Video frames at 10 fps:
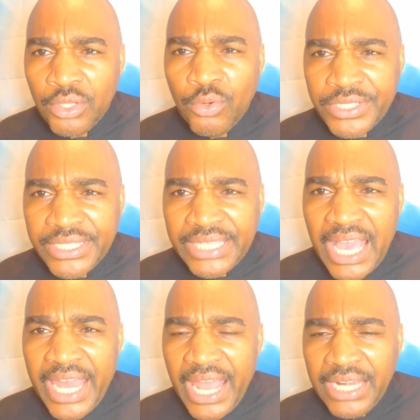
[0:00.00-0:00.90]
glory to
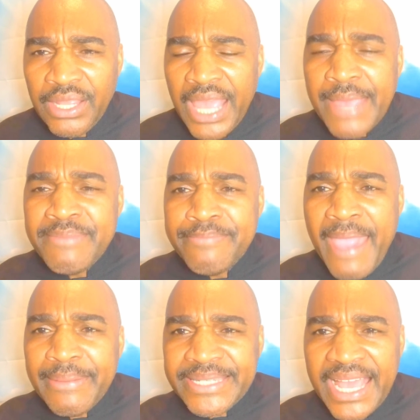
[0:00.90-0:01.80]
God, and be
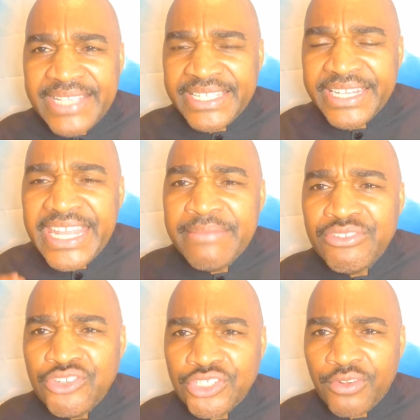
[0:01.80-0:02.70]
baptized in the name
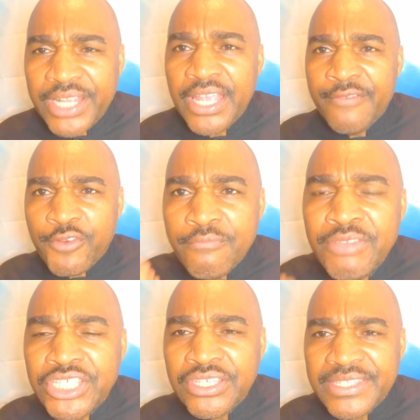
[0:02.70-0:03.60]
of Jesus Christ for
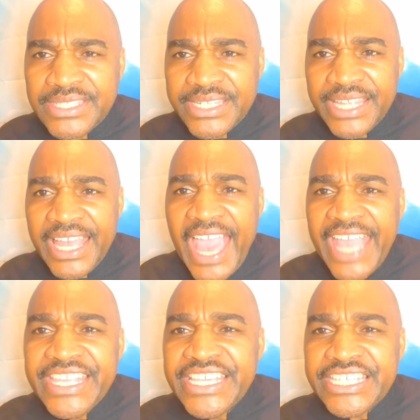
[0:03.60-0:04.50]
remission of sin,
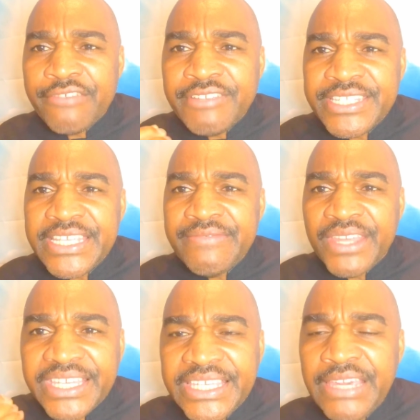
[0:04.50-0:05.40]
and ye shall receive
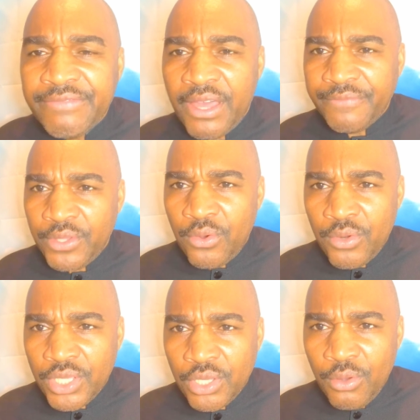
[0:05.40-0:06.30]
the gift of the
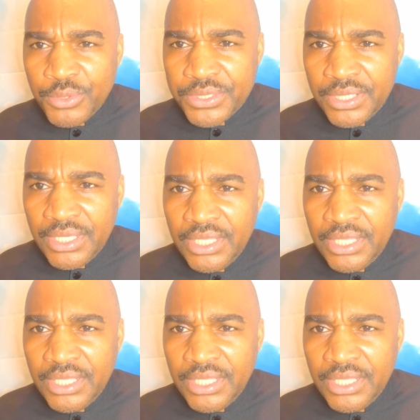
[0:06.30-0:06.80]
Holy Ghost.